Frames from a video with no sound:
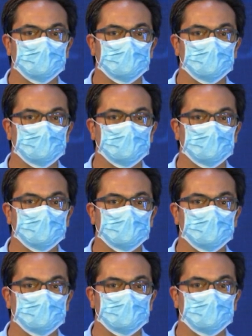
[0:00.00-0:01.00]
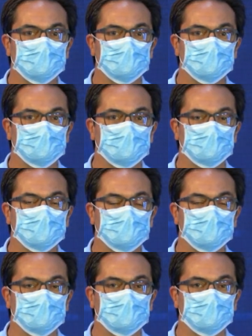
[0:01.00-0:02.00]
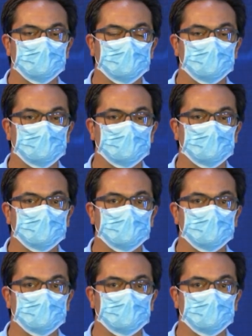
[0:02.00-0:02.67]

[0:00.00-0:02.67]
[no speech]